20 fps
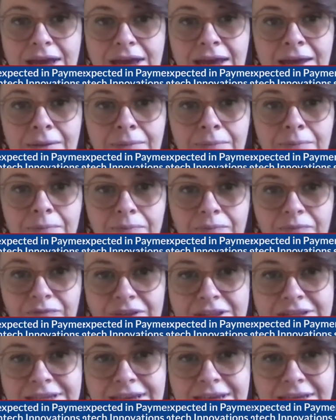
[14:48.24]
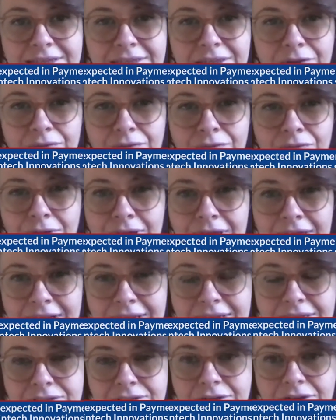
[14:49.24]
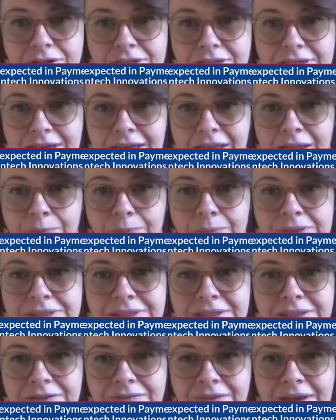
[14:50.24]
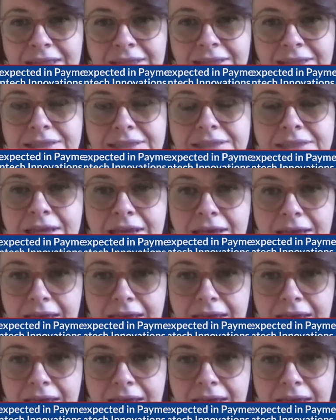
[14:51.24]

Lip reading: fintechs that really start to help us advance